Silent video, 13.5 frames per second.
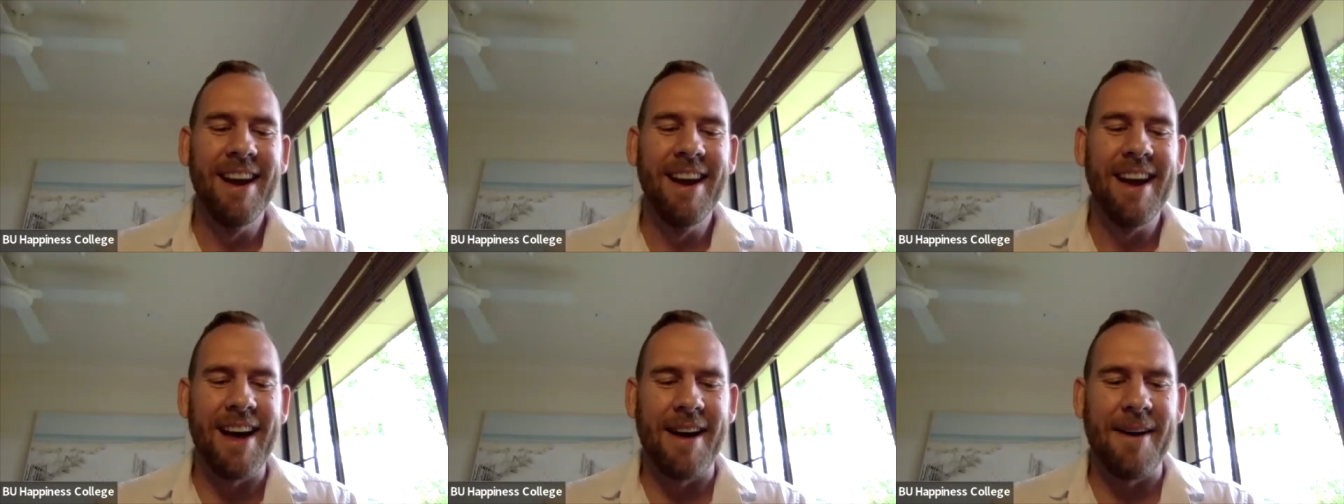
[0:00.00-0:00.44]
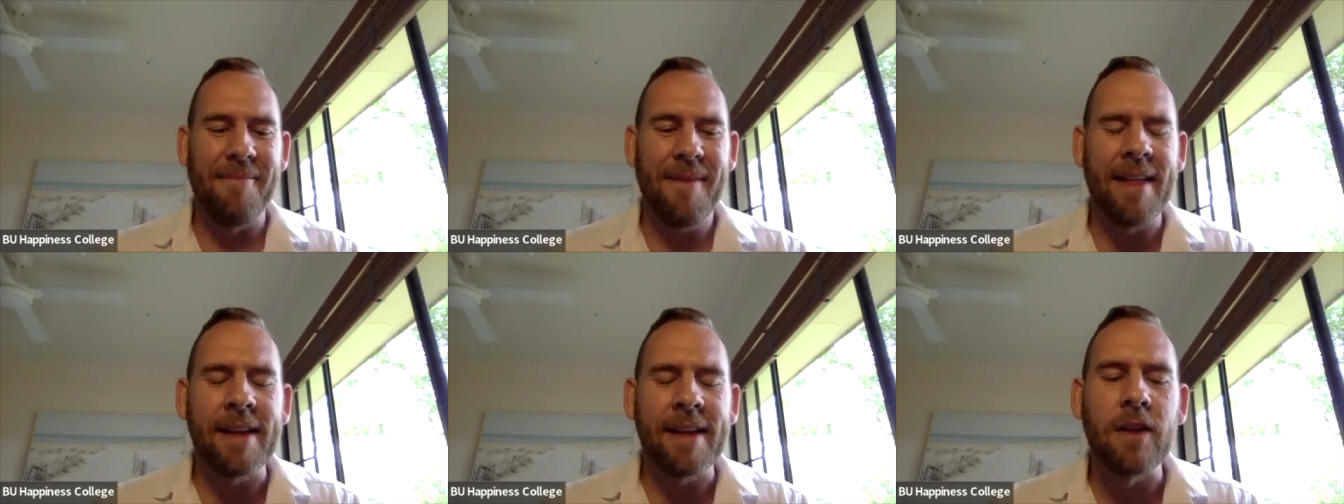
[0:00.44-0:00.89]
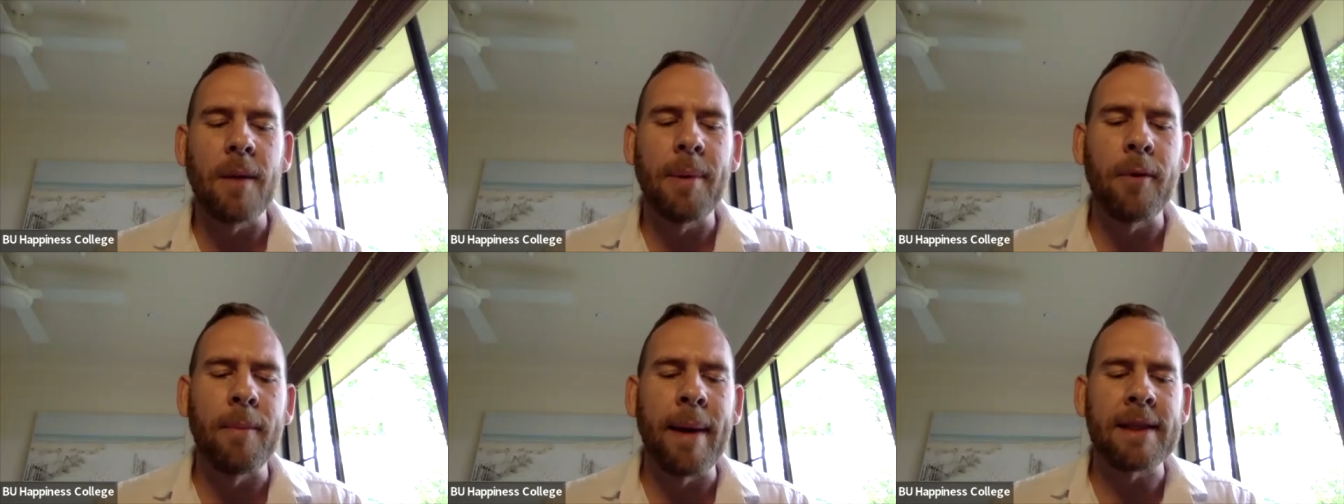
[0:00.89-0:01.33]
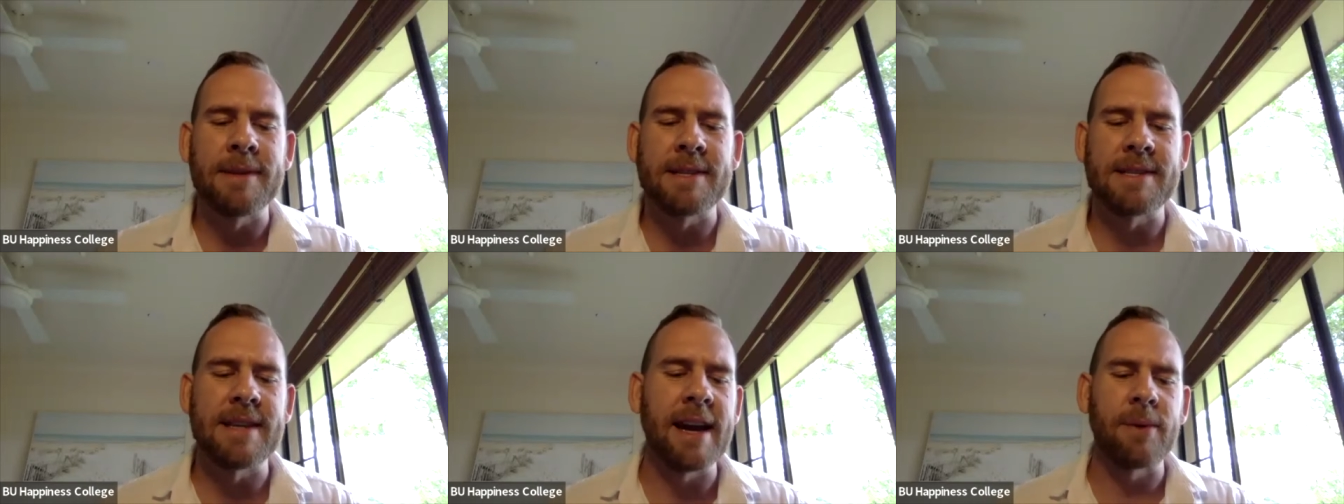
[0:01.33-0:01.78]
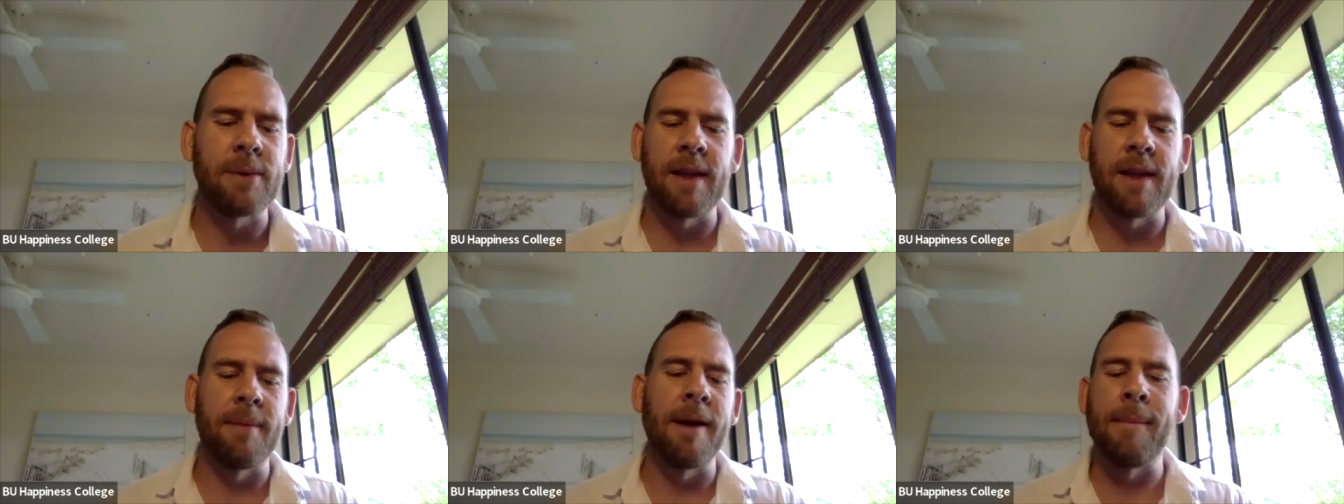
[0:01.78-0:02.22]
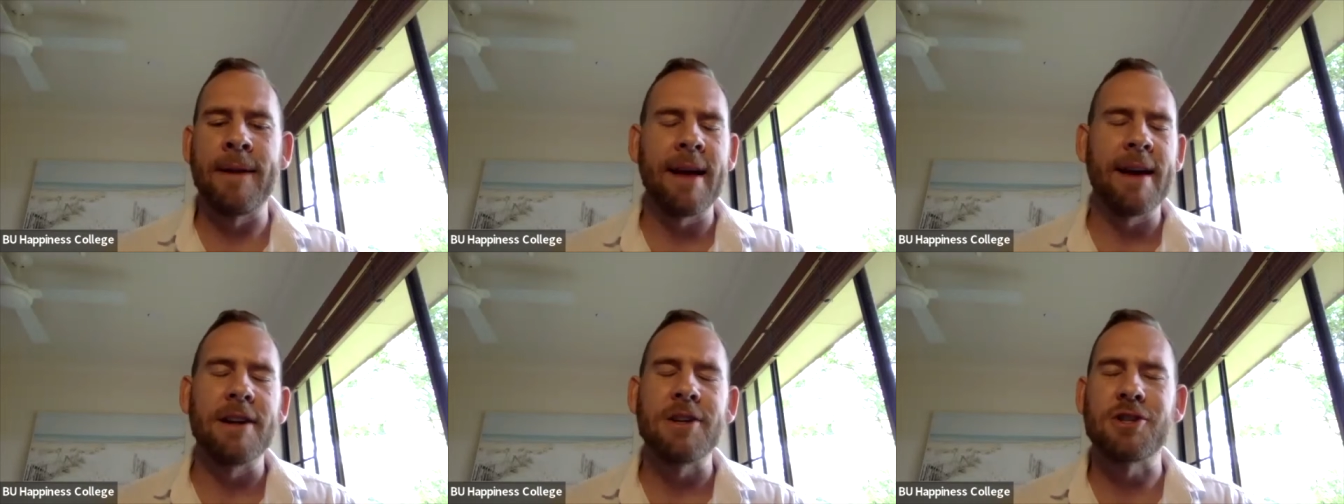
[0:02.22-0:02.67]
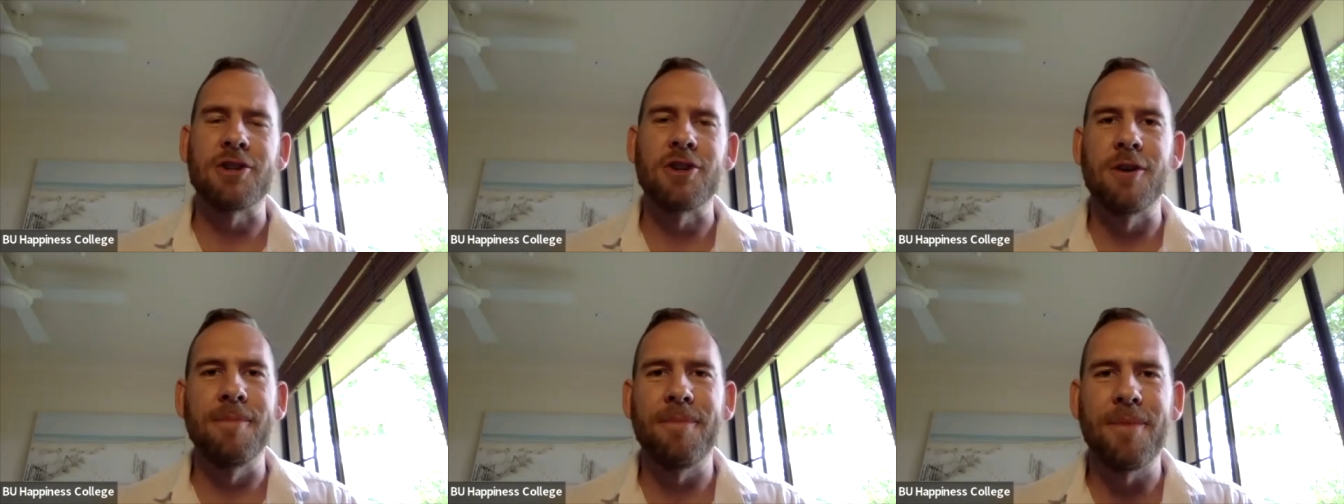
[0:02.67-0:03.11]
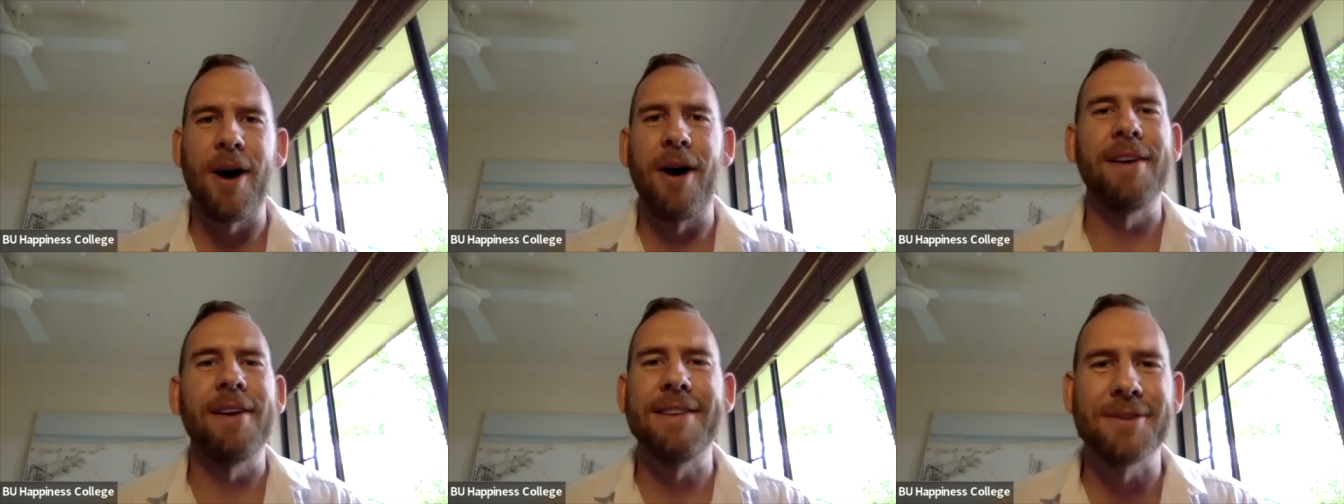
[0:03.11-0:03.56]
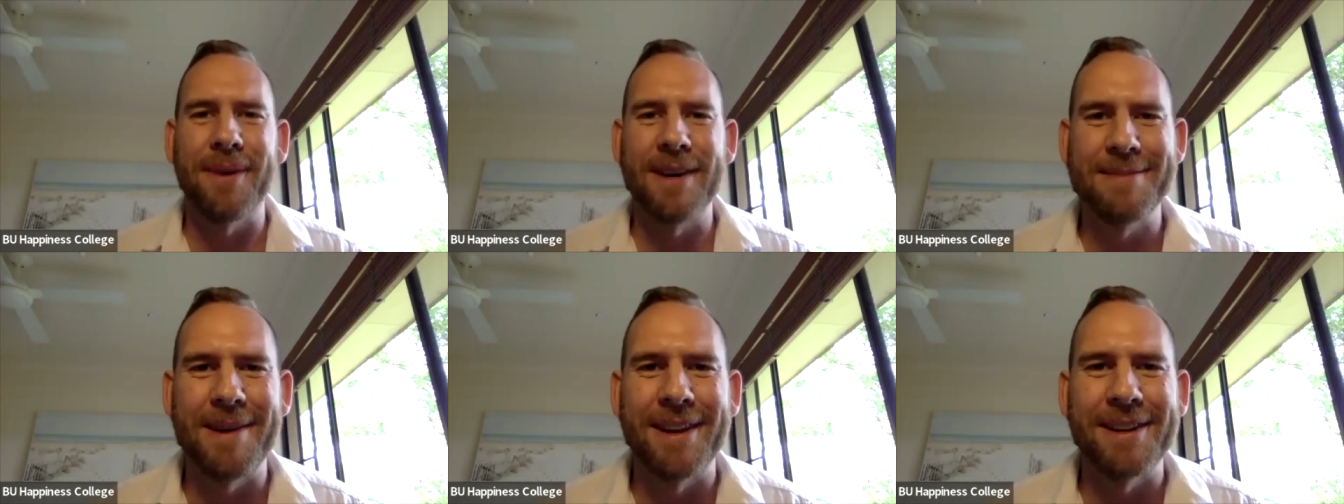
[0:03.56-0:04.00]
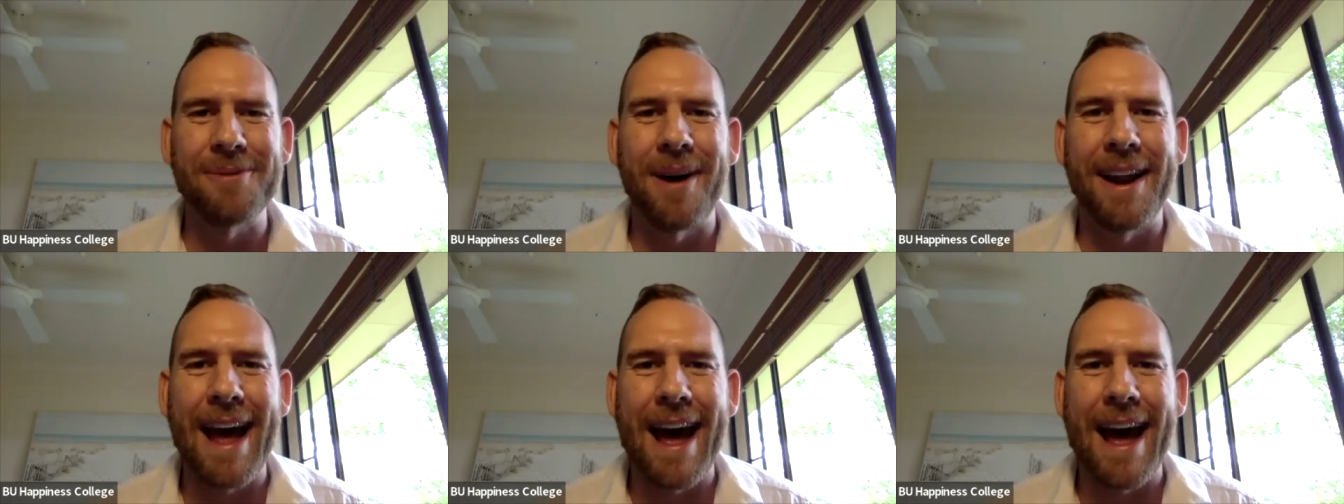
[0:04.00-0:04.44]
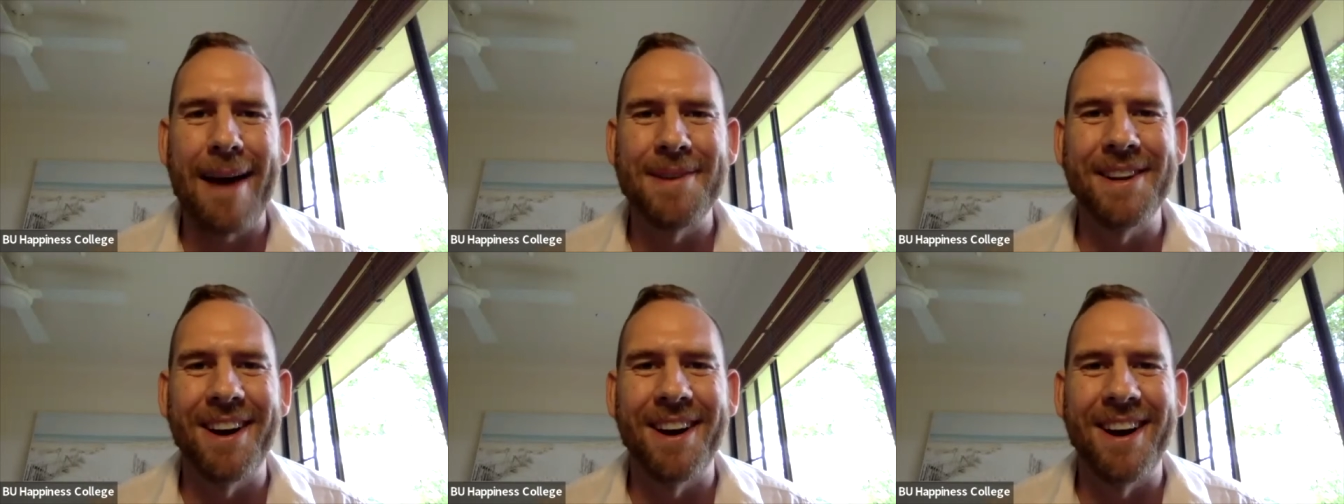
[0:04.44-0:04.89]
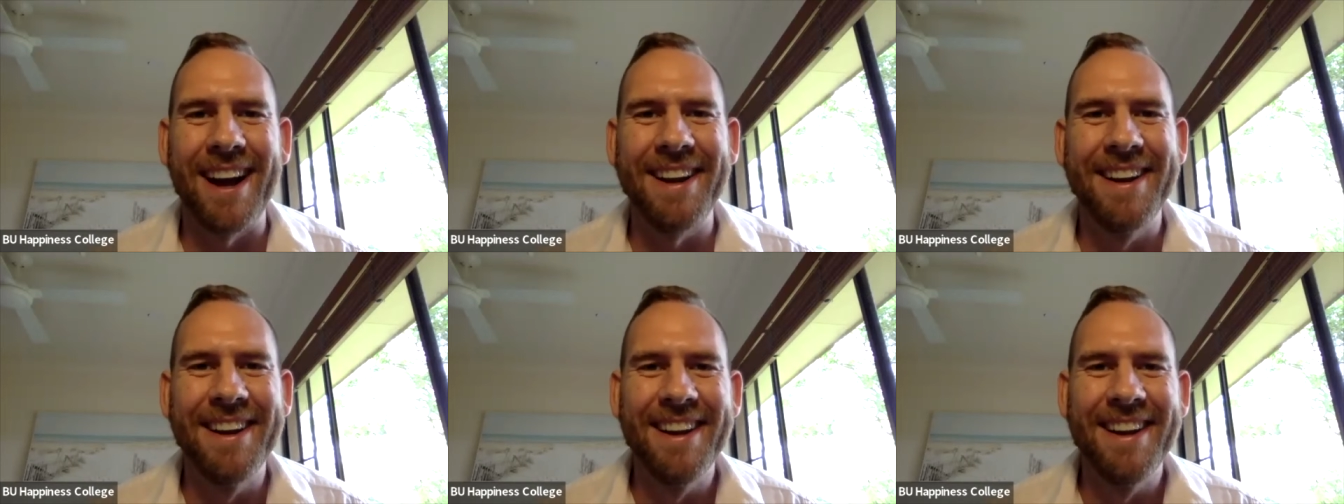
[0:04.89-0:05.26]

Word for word: Um, I think a lot of people make the mistake when they meet me, they assume, oh, he's always been quite a happy guy.